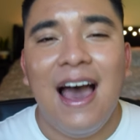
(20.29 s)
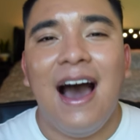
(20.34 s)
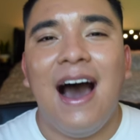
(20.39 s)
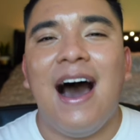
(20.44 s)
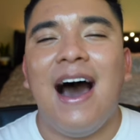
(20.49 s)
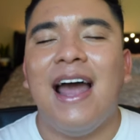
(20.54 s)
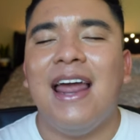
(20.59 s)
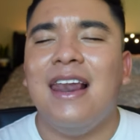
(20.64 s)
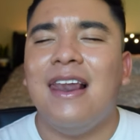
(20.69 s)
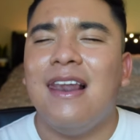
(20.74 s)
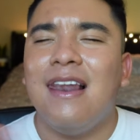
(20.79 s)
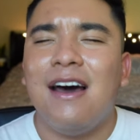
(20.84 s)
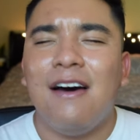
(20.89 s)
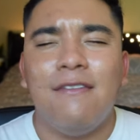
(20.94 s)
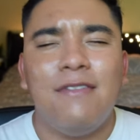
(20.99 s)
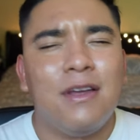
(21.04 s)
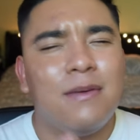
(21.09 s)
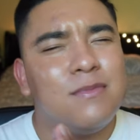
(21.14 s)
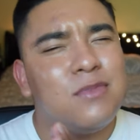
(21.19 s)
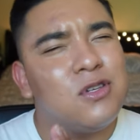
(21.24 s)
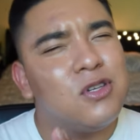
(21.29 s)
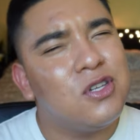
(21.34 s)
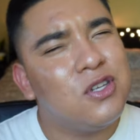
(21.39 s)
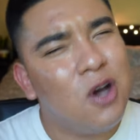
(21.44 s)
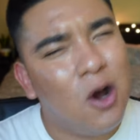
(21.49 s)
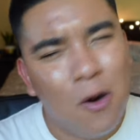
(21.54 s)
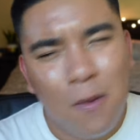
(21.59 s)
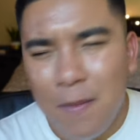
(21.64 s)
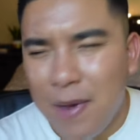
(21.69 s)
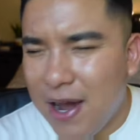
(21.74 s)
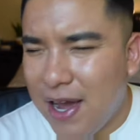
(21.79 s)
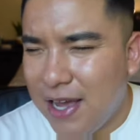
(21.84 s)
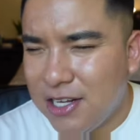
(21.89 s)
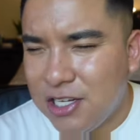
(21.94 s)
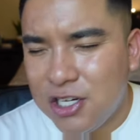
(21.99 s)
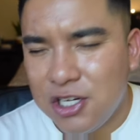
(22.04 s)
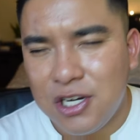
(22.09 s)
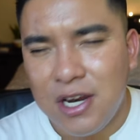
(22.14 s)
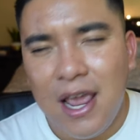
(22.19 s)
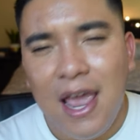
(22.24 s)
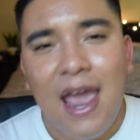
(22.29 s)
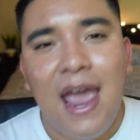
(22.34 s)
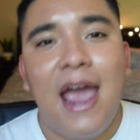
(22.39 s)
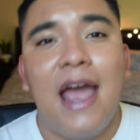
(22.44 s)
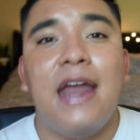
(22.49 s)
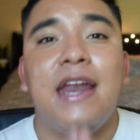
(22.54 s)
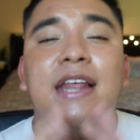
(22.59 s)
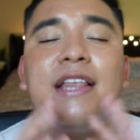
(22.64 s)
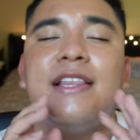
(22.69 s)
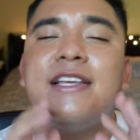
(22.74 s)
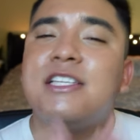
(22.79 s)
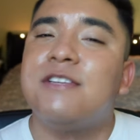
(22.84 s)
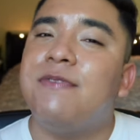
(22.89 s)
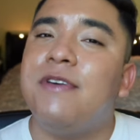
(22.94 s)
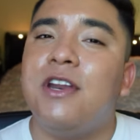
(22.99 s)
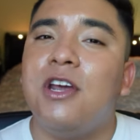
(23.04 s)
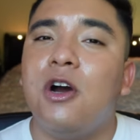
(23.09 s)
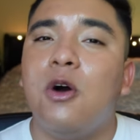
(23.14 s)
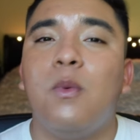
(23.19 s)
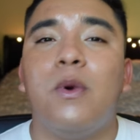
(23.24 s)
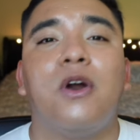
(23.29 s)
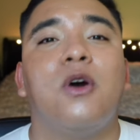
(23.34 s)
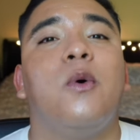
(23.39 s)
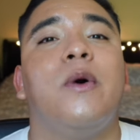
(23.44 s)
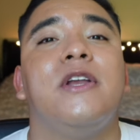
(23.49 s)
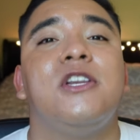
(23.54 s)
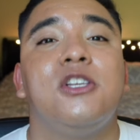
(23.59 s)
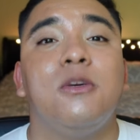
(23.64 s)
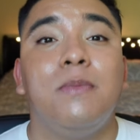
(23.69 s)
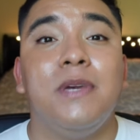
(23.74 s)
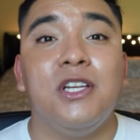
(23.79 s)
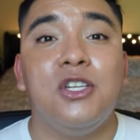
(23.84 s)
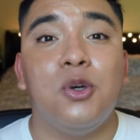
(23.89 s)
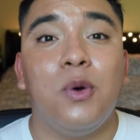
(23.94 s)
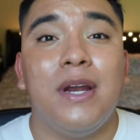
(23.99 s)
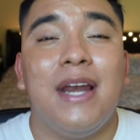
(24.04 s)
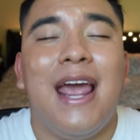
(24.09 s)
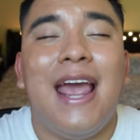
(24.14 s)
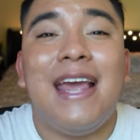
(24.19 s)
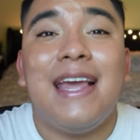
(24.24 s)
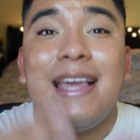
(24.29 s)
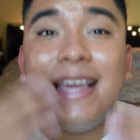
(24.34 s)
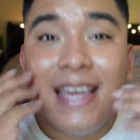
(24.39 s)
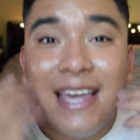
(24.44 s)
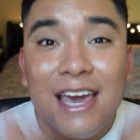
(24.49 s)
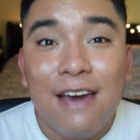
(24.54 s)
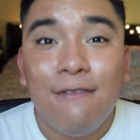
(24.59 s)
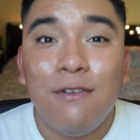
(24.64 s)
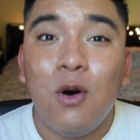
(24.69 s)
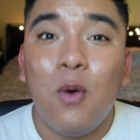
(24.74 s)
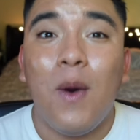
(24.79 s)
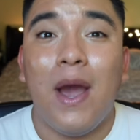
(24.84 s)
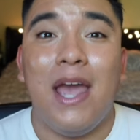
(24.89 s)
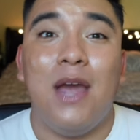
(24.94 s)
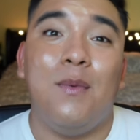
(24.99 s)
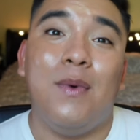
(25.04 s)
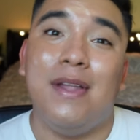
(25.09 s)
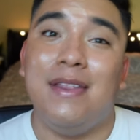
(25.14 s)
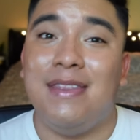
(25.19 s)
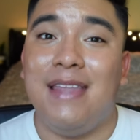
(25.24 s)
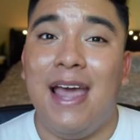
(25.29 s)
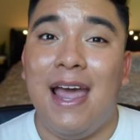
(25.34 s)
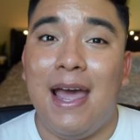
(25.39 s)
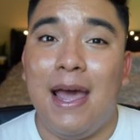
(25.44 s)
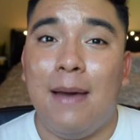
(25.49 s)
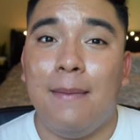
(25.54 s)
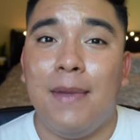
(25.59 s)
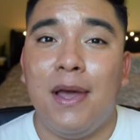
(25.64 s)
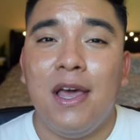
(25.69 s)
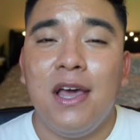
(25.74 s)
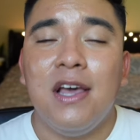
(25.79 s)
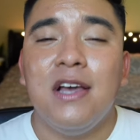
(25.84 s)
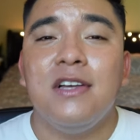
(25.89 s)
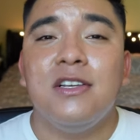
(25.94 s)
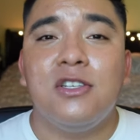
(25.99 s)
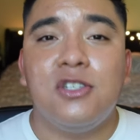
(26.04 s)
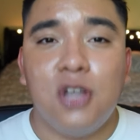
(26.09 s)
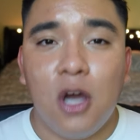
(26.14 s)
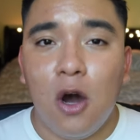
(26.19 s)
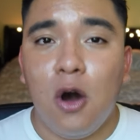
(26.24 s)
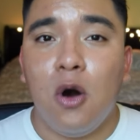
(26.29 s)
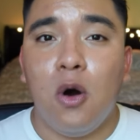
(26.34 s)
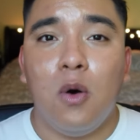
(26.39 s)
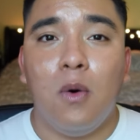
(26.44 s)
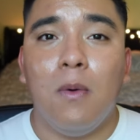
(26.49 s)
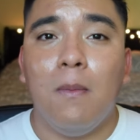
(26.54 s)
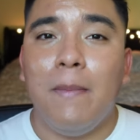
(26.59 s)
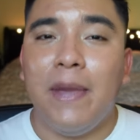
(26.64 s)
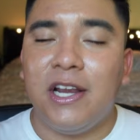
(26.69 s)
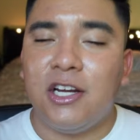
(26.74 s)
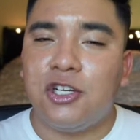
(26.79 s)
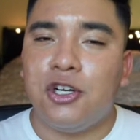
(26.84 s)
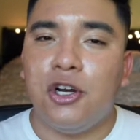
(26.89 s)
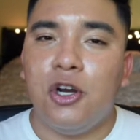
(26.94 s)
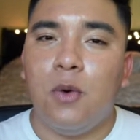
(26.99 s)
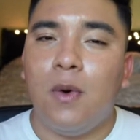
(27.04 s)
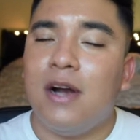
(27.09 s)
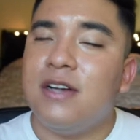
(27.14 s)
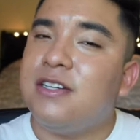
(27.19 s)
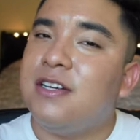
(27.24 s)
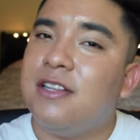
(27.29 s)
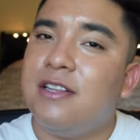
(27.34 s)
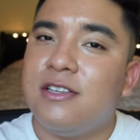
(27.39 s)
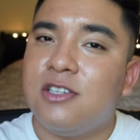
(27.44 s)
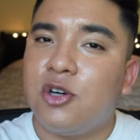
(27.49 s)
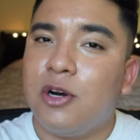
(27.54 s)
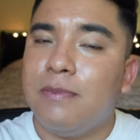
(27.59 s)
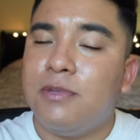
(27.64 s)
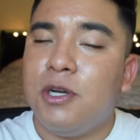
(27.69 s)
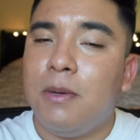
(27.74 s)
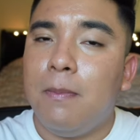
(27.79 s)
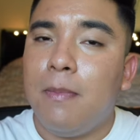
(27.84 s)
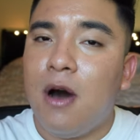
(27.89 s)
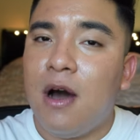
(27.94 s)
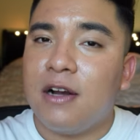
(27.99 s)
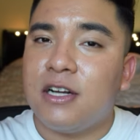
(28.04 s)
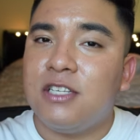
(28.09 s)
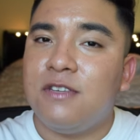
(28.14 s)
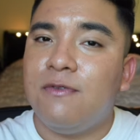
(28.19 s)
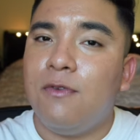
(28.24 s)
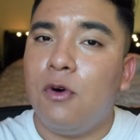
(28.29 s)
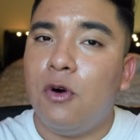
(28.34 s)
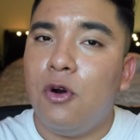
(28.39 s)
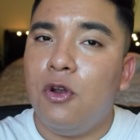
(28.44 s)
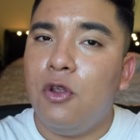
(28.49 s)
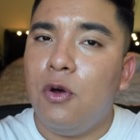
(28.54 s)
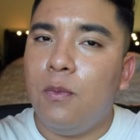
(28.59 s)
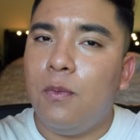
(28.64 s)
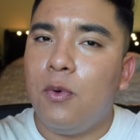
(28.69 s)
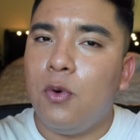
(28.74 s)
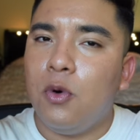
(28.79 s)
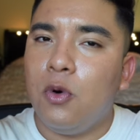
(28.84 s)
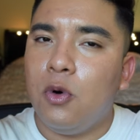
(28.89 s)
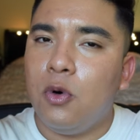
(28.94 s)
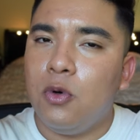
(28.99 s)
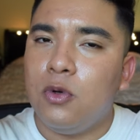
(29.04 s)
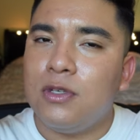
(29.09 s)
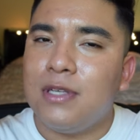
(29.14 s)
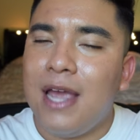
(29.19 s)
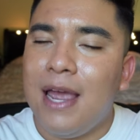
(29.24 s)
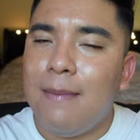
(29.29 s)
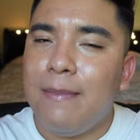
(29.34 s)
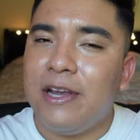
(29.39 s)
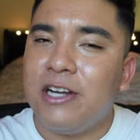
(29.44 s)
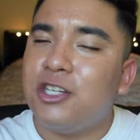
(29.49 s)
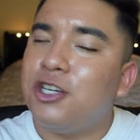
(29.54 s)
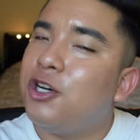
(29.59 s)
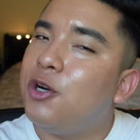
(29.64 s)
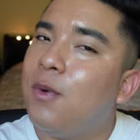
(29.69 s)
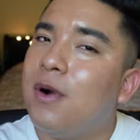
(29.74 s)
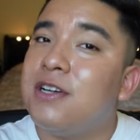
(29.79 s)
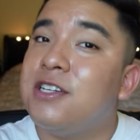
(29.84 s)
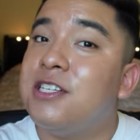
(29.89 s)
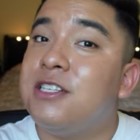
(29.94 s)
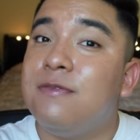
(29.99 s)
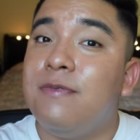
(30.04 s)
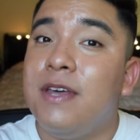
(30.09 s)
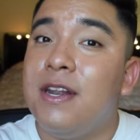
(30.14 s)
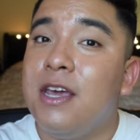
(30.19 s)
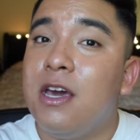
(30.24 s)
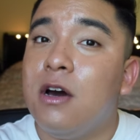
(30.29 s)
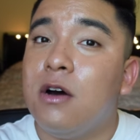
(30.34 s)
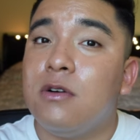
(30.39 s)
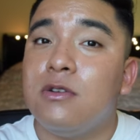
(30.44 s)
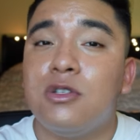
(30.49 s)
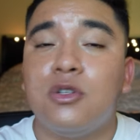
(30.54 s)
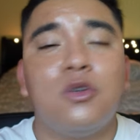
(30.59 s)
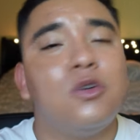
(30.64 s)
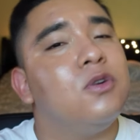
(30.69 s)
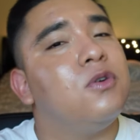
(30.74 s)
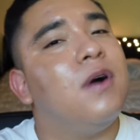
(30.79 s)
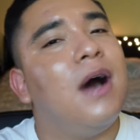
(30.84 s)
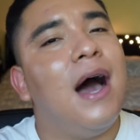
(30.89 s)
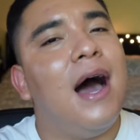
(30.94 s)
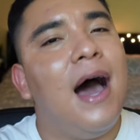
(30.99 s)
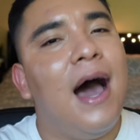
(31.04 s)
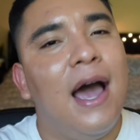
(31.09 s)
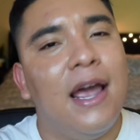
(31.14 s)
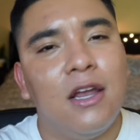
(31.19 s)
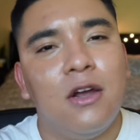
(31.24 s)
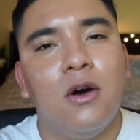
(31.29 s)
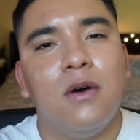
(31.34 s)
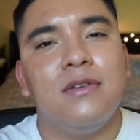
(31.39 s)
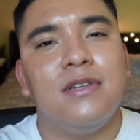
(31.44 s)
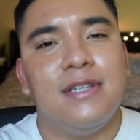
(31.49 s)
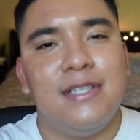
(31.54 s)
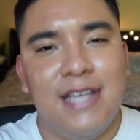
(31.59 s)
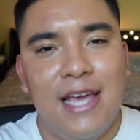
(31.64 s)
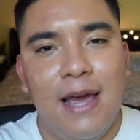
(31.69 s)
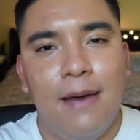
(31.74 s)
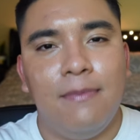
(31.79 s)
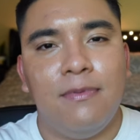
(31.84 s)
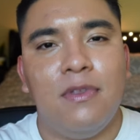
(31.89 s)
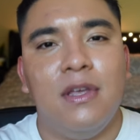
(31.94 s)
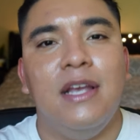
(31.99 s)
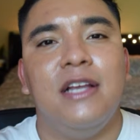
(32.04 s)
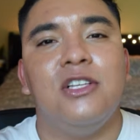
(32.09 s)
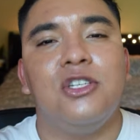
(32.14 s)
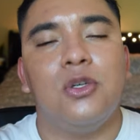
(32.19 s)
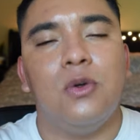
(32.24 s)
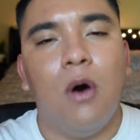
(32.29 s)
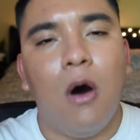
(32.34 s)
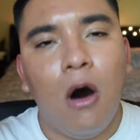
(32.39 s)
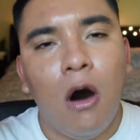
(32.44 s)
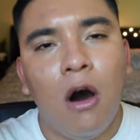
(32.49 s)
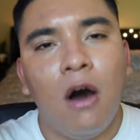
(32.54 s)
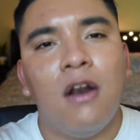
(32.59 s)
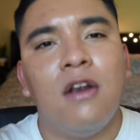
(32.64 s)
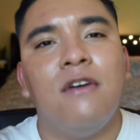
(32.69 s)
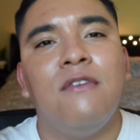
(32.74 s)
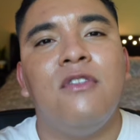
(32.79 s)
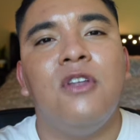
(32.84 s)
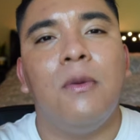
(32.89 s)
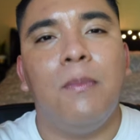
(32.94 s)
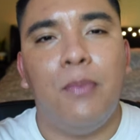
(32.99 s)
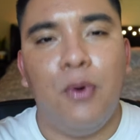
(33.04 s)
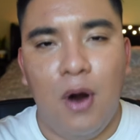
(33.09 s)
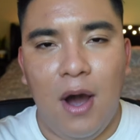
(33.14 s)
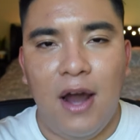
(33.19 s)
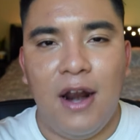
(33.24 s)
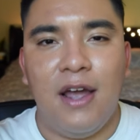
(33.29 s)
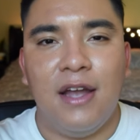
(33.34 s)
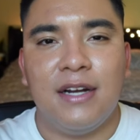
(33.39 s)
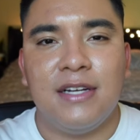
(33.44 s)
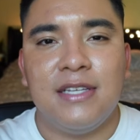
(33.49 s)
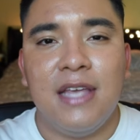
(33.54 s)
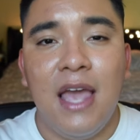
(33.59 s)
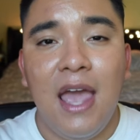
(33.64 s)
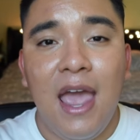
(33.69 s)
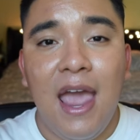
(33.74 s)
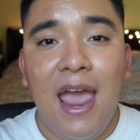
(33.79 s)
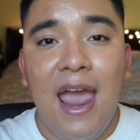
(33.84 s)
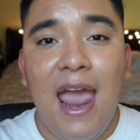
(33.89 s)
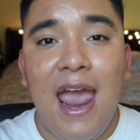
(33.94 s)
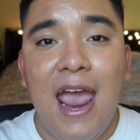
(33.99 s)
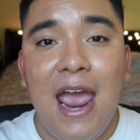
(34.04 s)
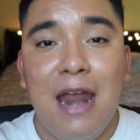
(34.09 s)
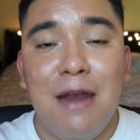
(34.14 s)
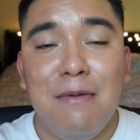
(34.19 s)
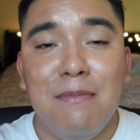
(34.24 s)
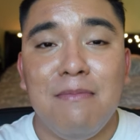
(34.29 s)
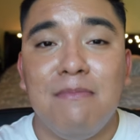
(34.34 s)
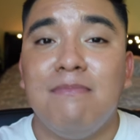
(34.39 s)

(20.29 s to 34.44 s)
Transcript: I love them so much, and in this video we're going to be doing a giveaway with them, so make sure you watch the description box for the rules and make sure you watch this video so I go into depth into all of their products and